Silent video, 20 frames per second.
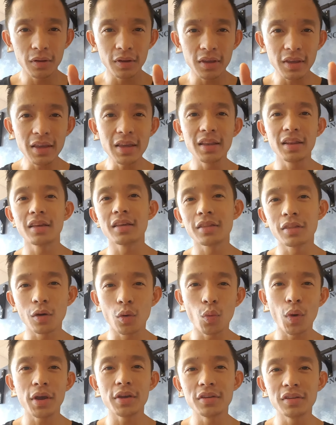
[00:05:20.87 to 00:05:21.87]
eating the
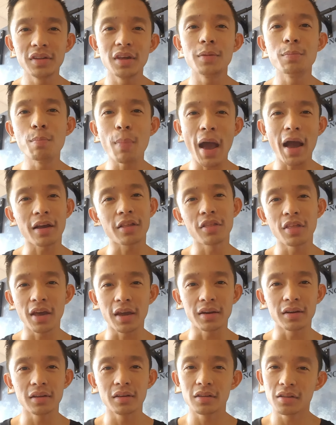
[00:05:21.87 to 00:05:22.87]
way you did back
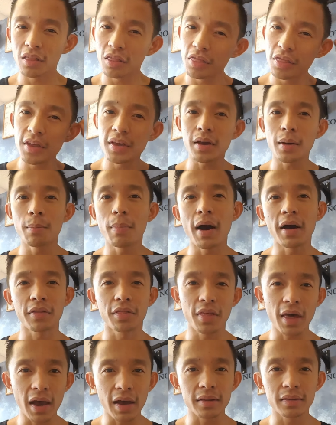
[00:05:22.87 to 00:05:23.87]
then. Think about
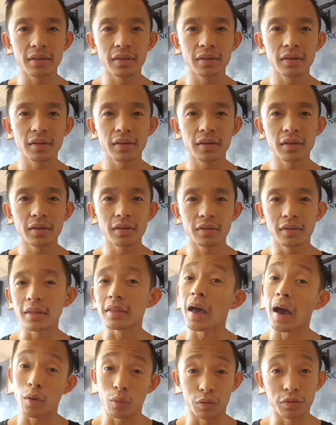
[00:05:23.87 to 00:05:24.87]
that.
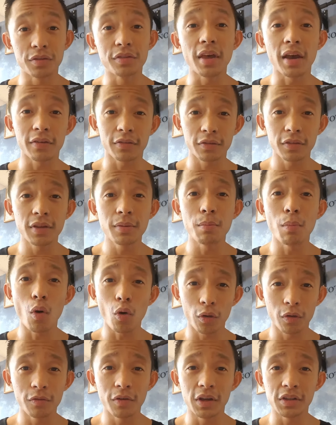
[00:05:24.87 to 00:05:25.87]
That will definitely
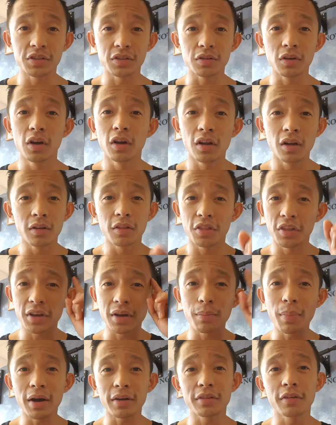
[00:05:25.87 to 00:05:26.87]
motivate you. Think
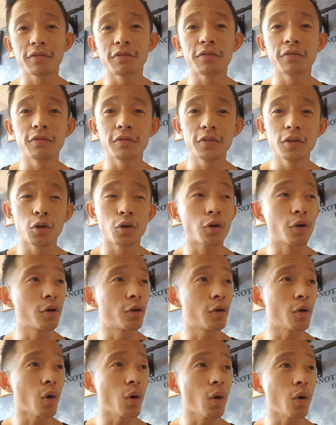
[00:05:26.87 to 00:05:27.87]
about
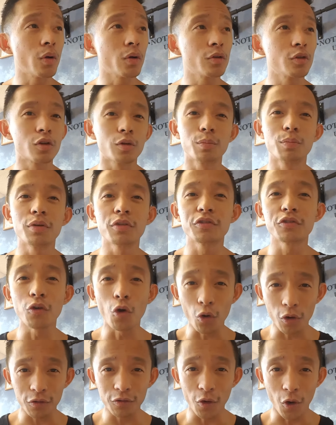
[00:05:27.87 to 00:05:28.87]
your
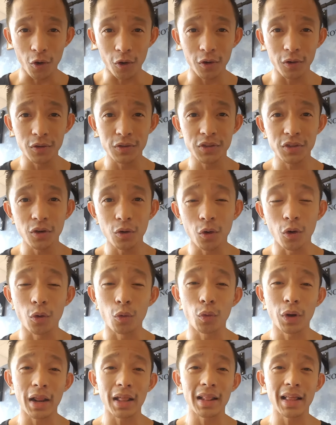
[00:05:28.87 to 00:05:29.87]
before photos, or
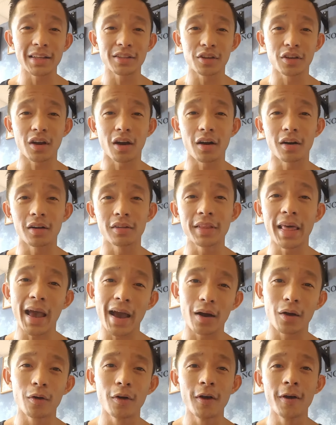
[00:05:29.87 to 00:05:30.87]
what I like to call
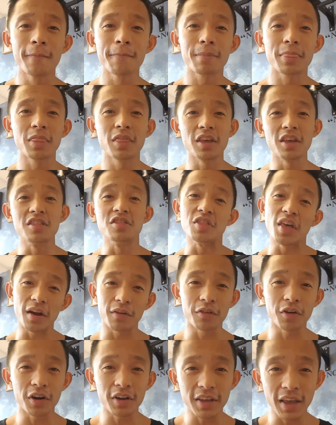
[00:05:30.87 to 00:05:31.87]
now the
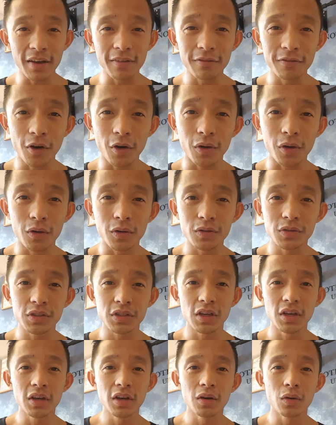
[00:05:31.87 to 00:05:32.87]
never again photos,
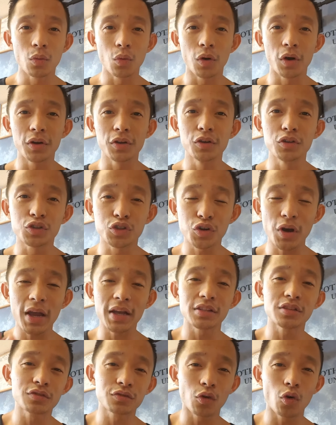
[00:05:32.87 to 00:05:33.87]
where you
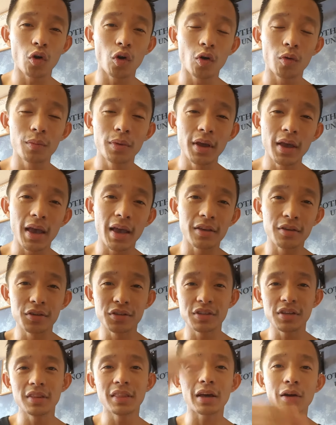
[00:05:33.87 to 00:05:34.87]
transform and you
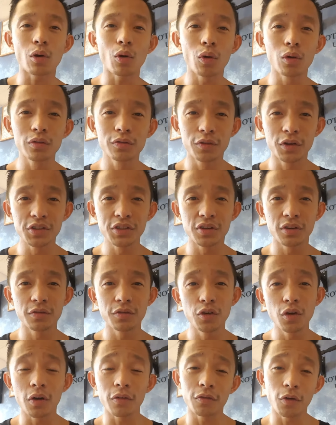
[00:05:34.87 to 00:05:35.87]
see that old version of
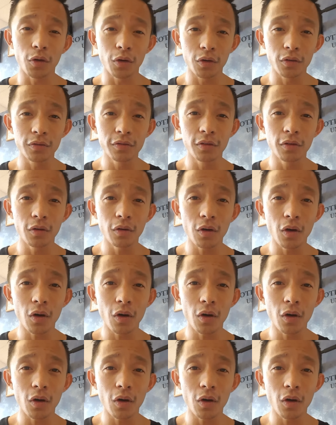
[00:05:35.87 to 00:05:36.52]
you, a photo